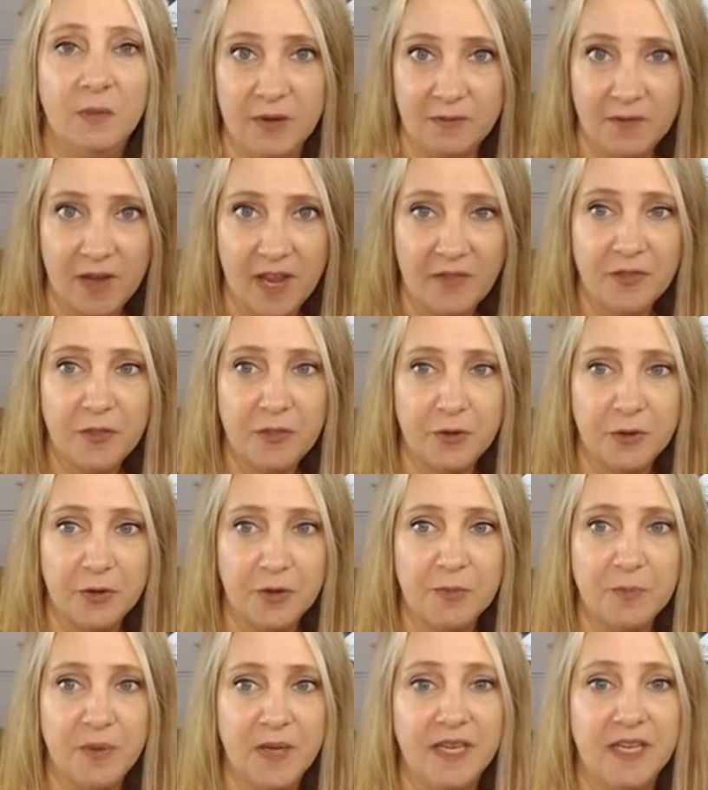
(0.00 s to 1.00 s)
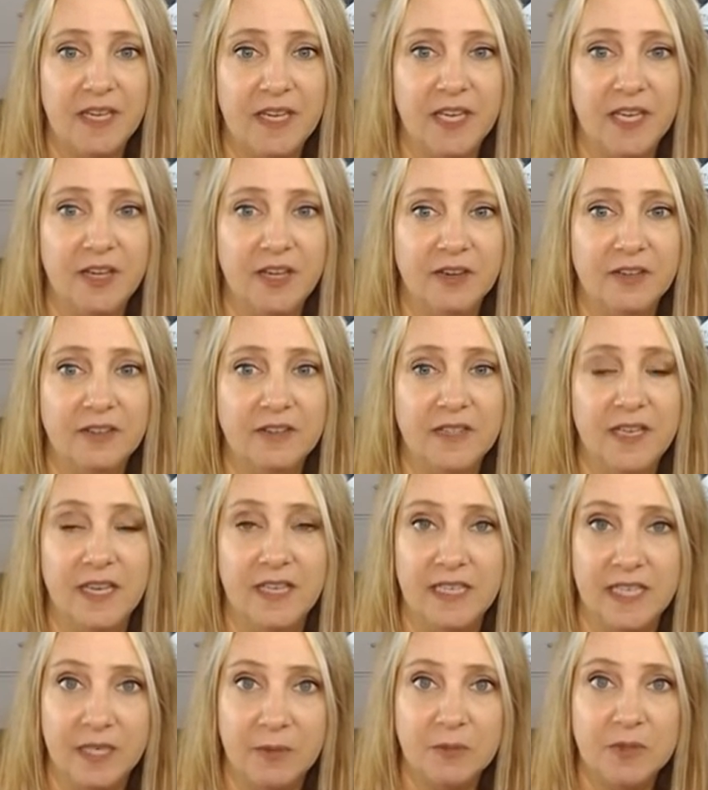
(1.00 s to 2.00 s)
we've got the third pig here,
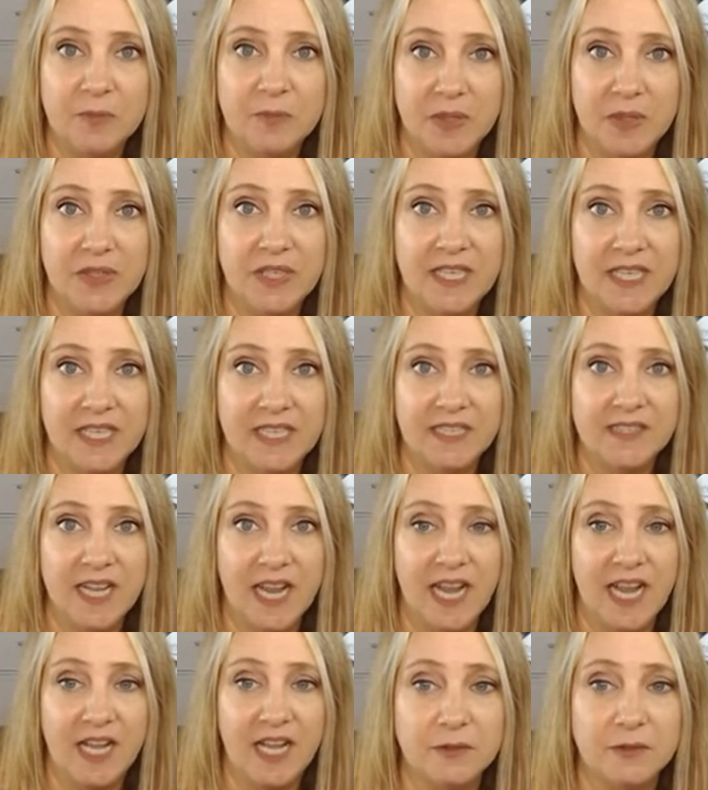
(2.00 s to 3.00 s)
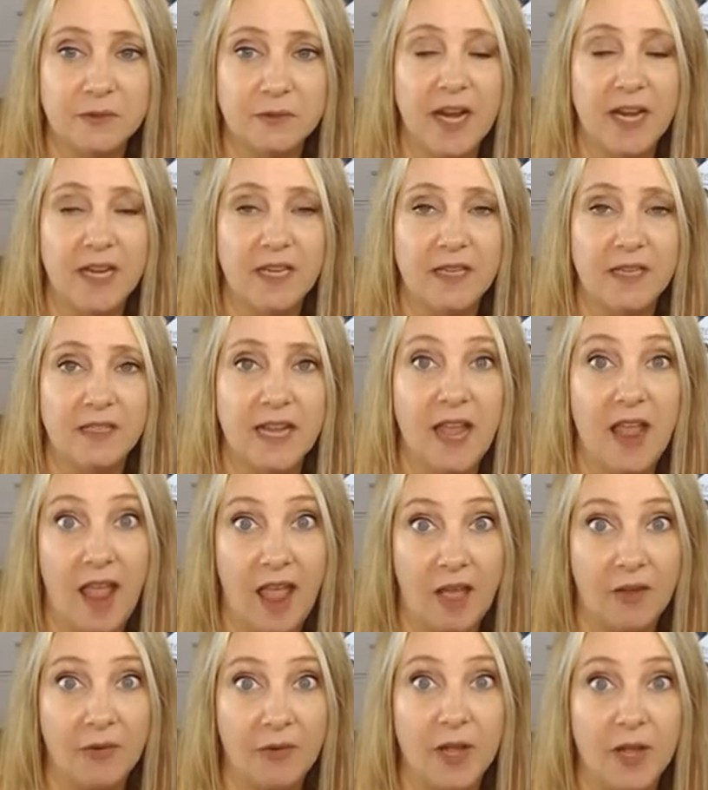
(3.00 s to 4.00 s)
and he was building his house, right,
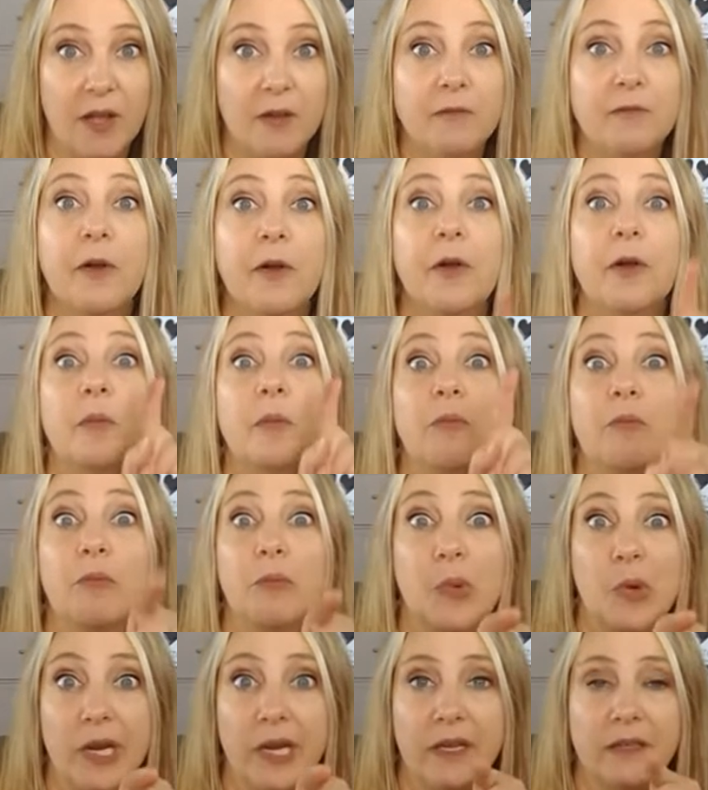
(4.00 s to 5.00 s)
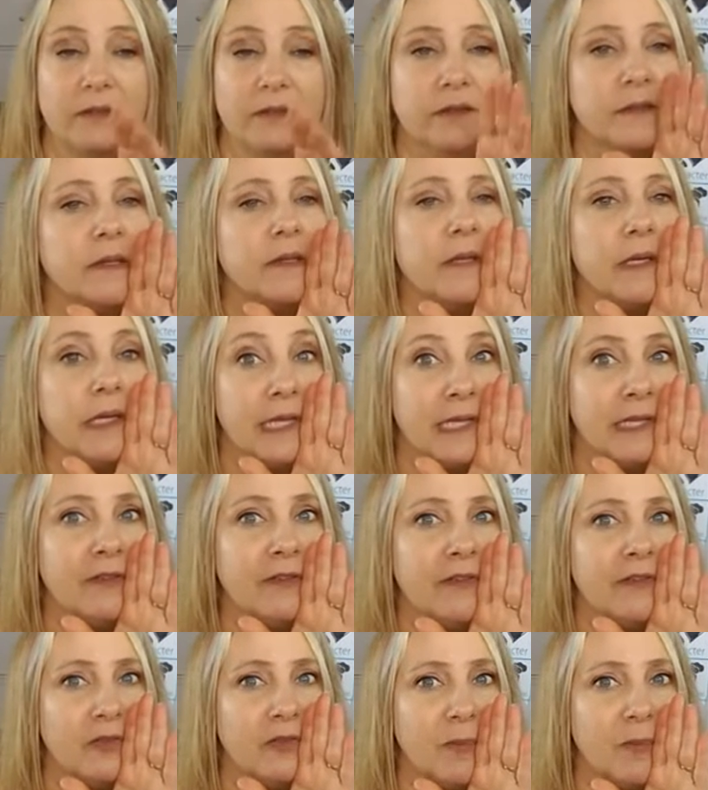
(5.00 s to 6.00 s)
out of bricks.
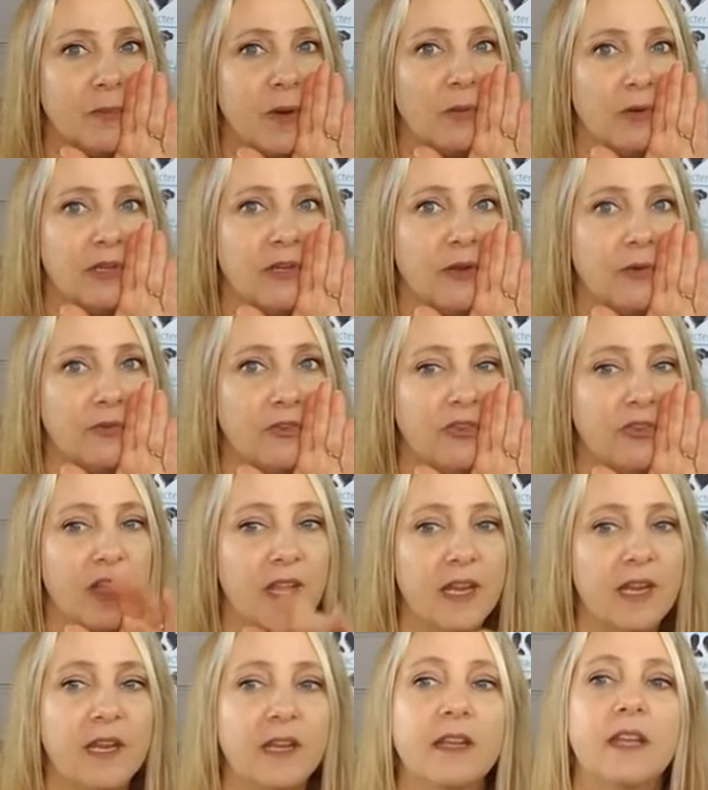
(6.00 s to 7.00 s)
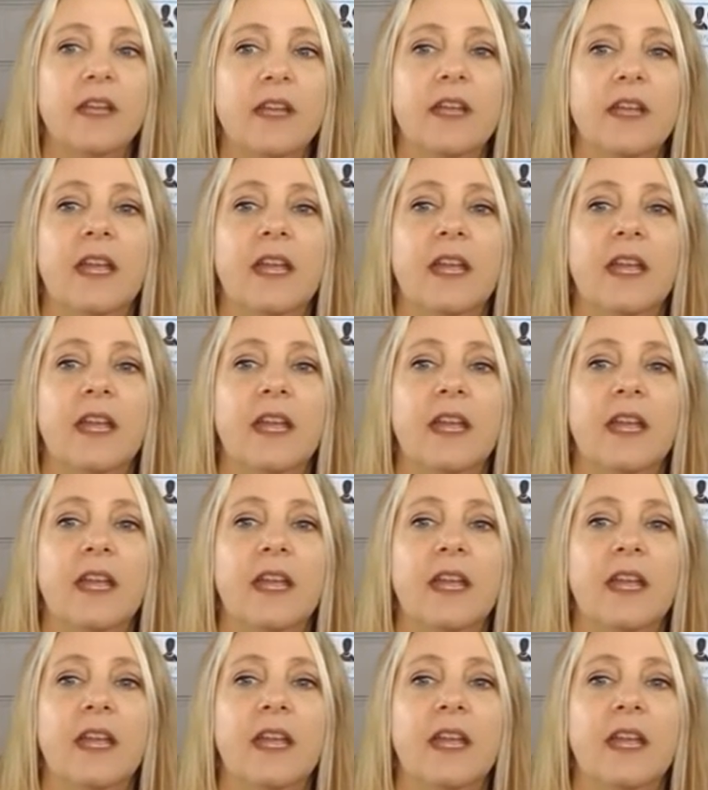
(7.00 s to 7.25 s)
He's a smart one, don't you think?